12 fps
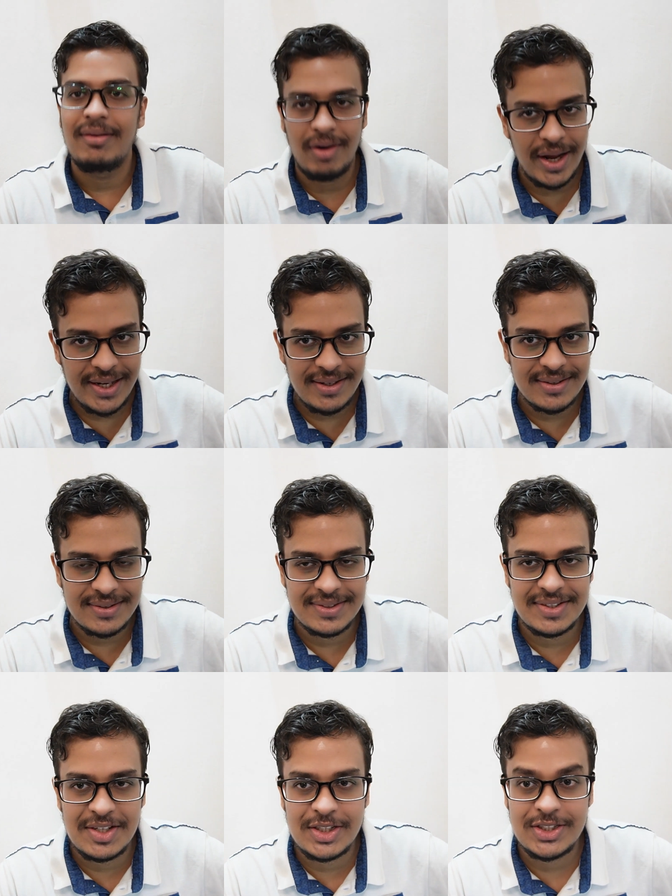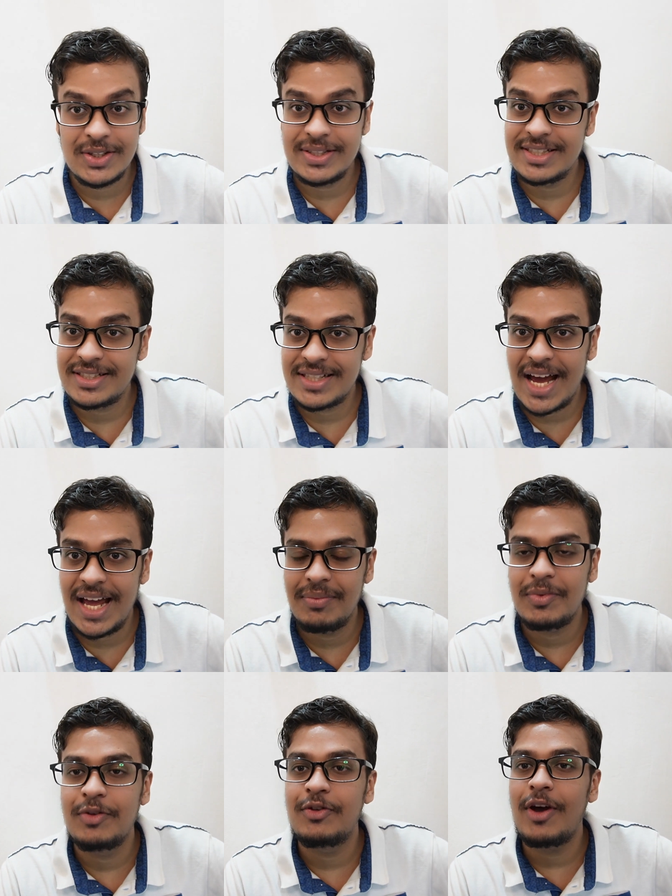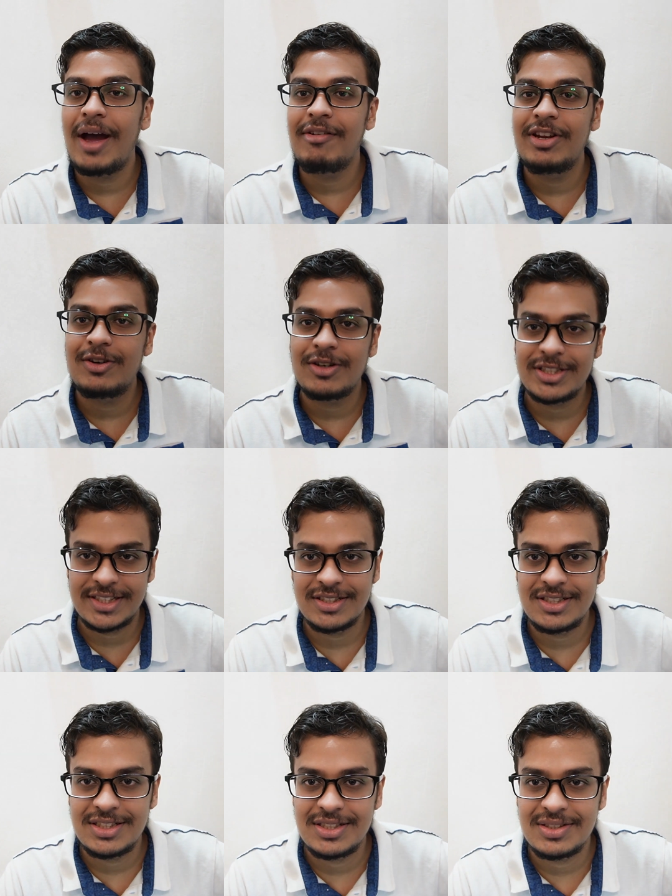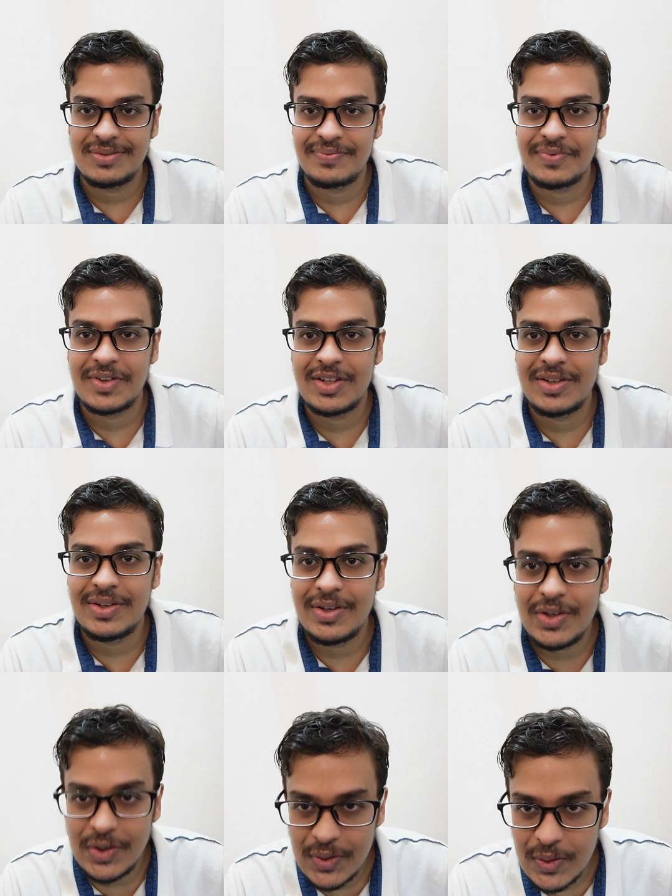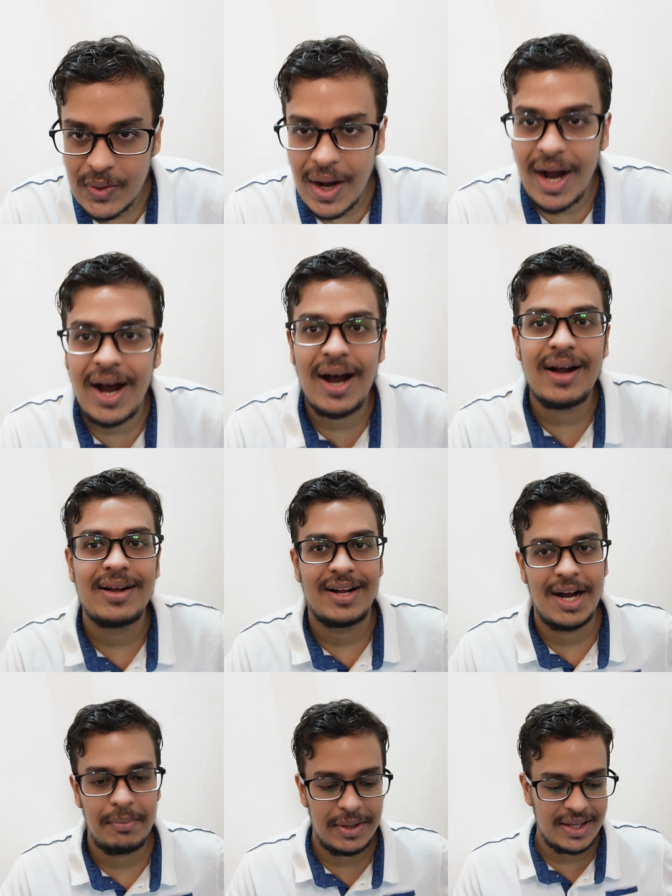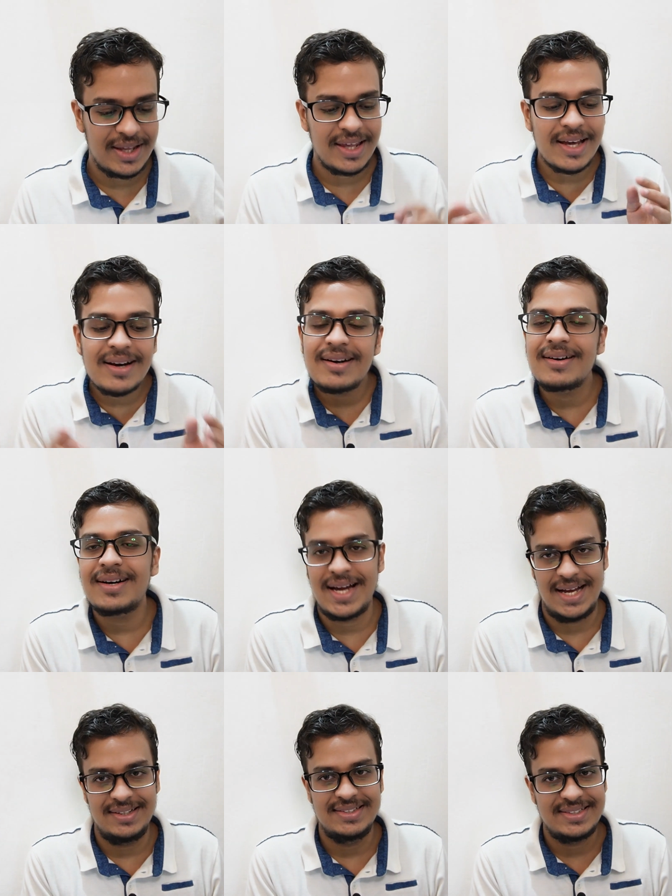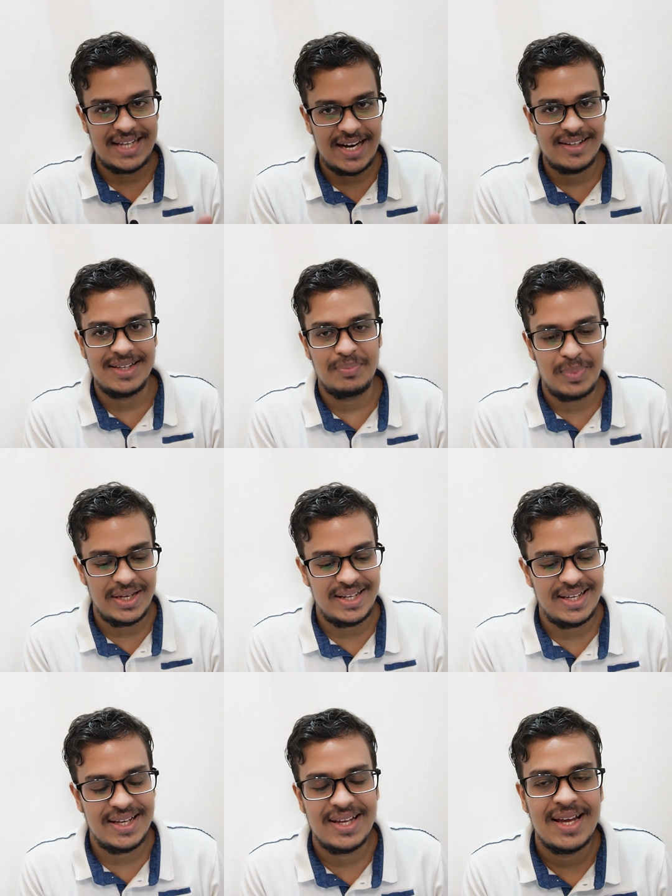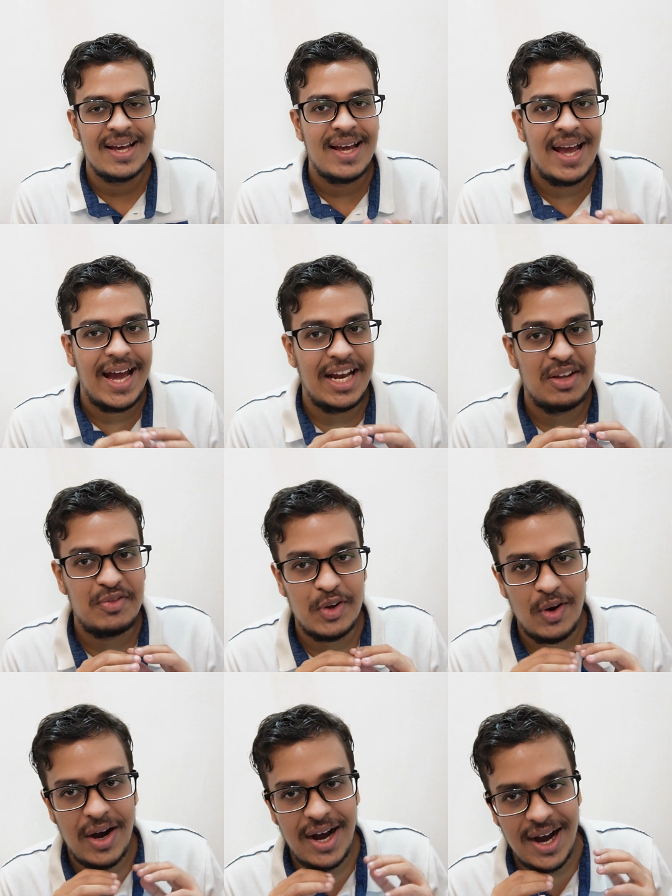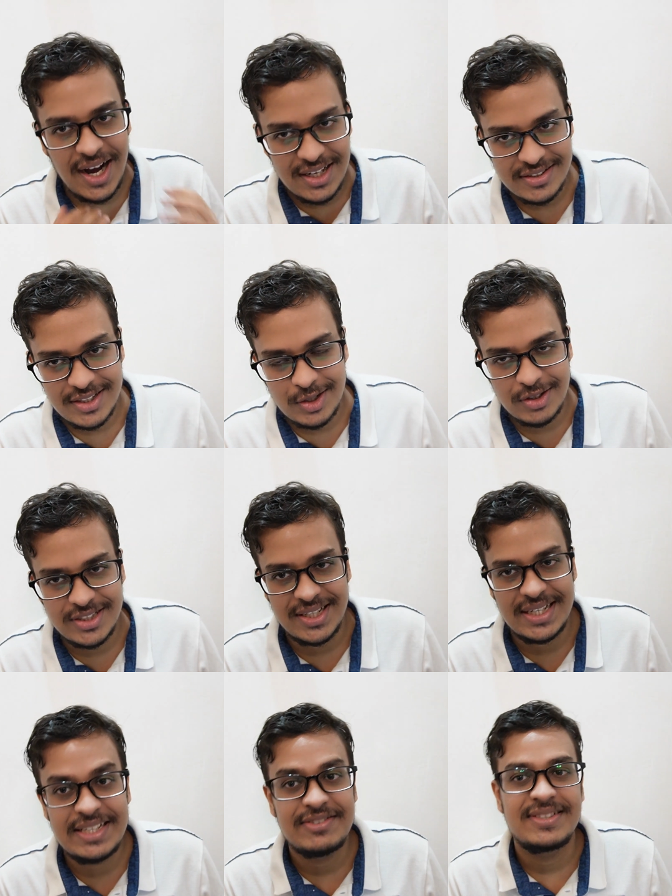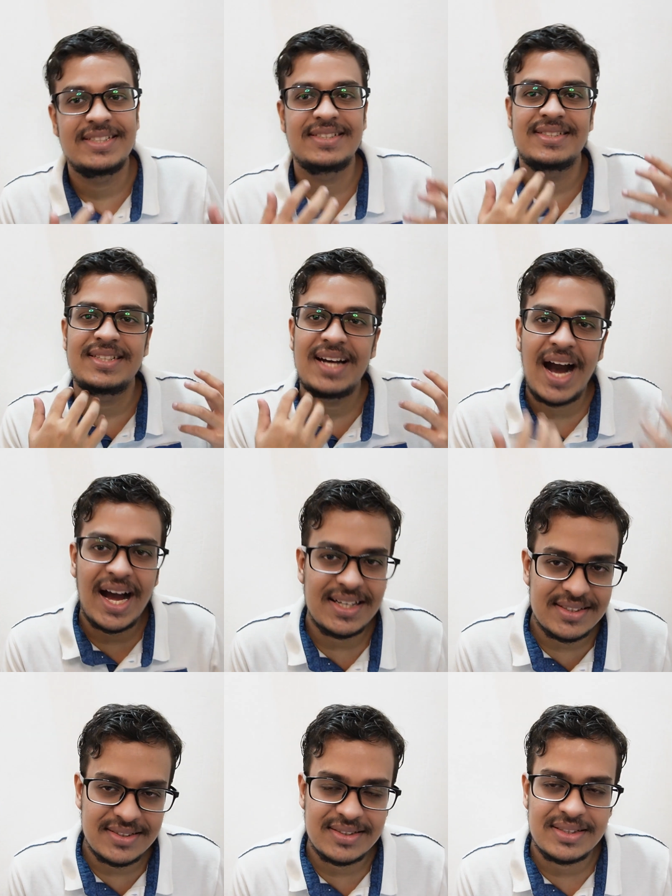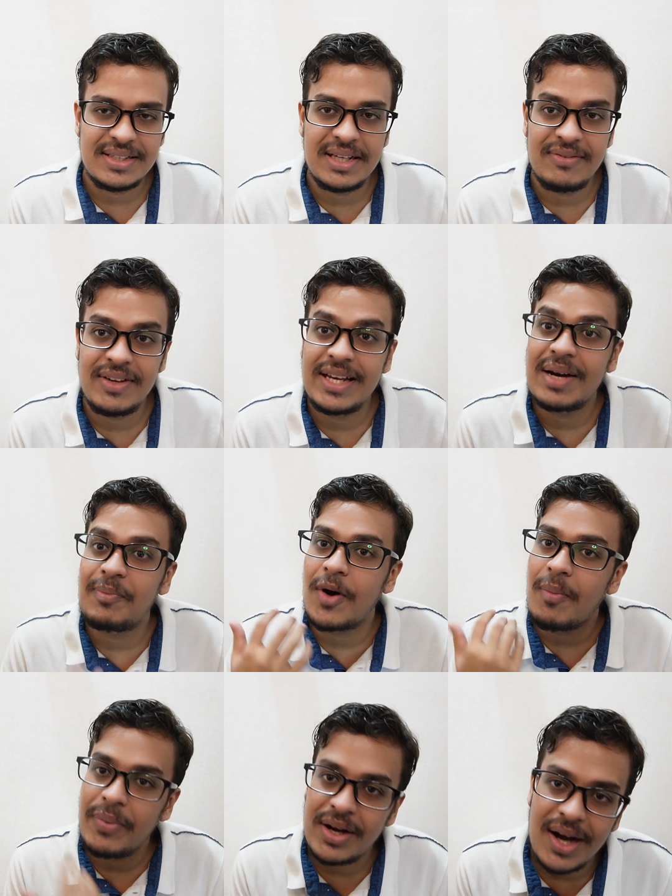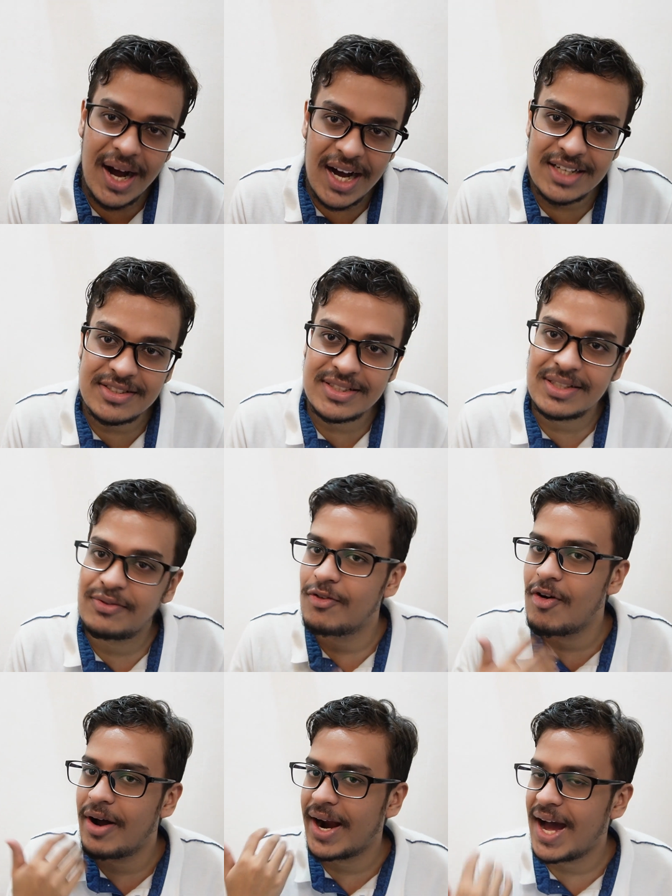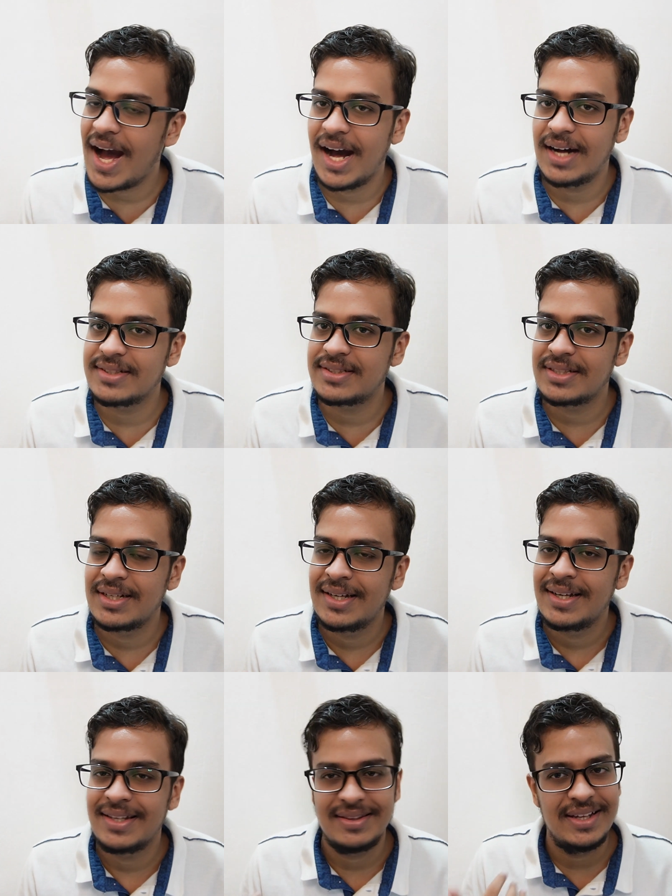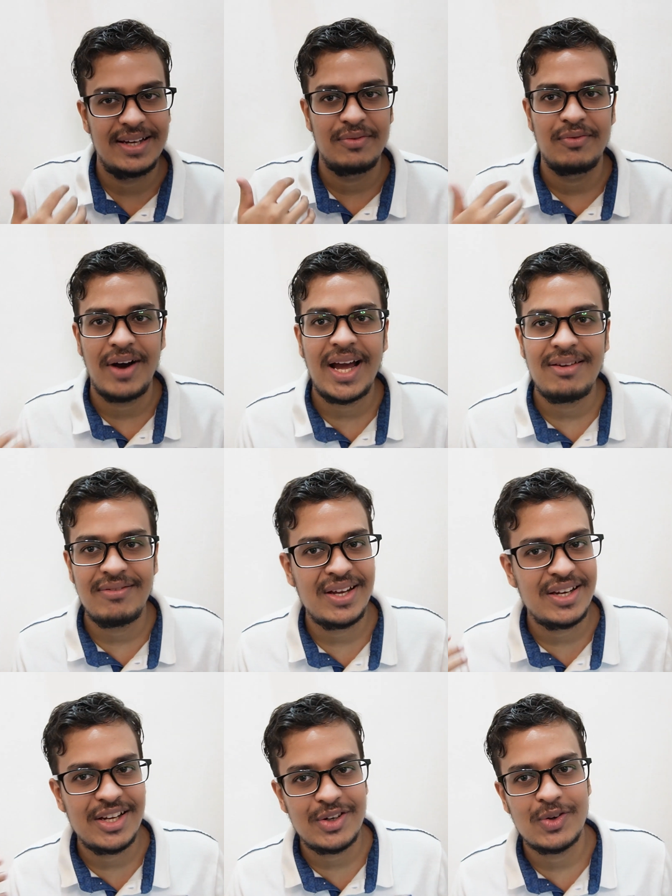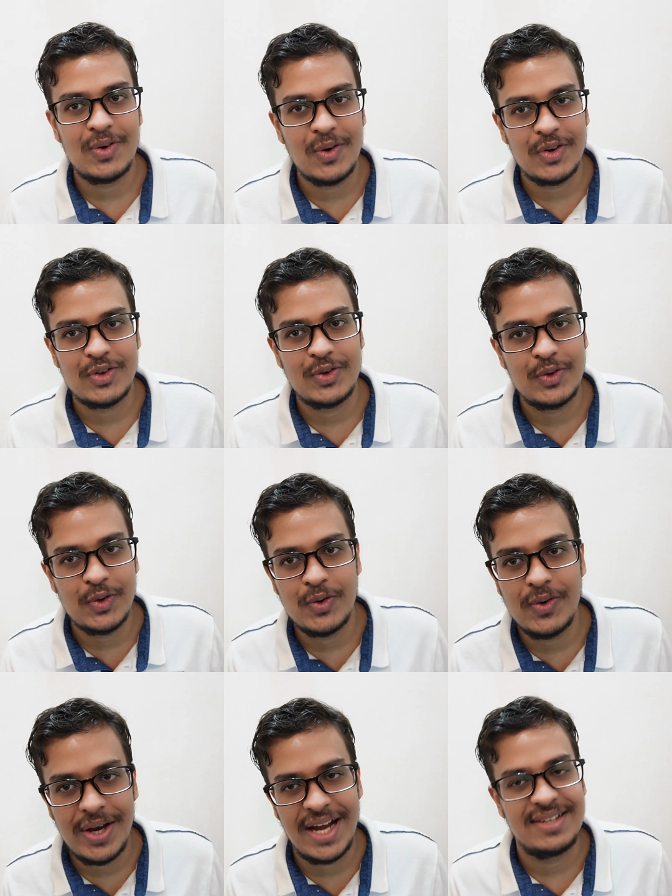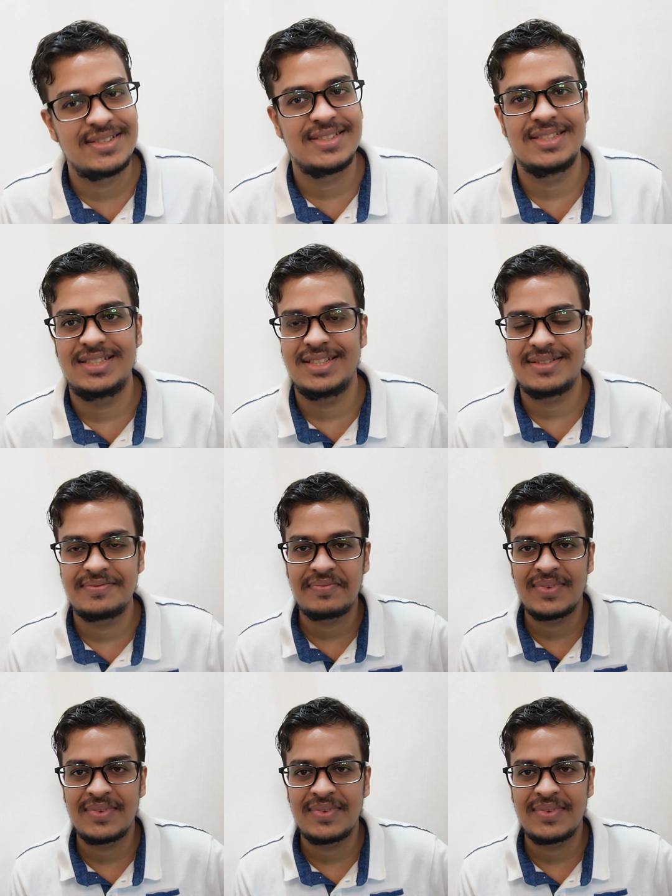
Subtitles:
right? So in this time, if you have any questions, you are coming here and this chat gpt, and if you are asked a question, if this guy is giving a proper answer for us, then why we need to go to Google and search it?